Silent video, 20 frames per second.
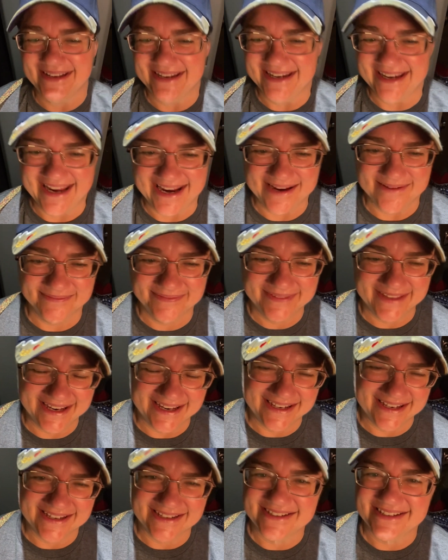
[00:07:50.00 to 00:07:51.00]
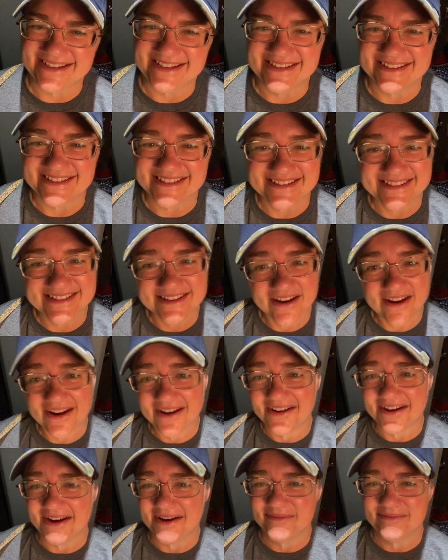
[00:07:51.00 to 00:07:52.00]
name. Thank you, Jesus.
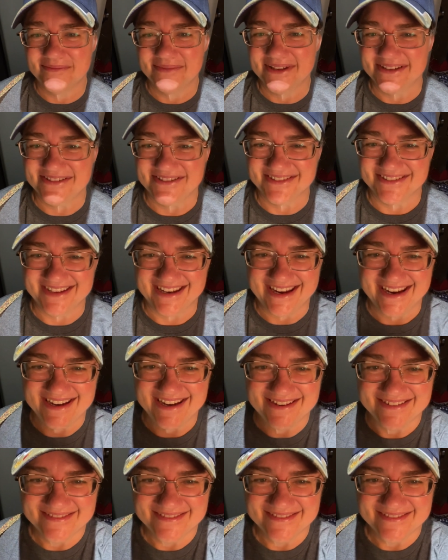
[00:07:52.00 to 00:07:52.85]
All right, bless your day.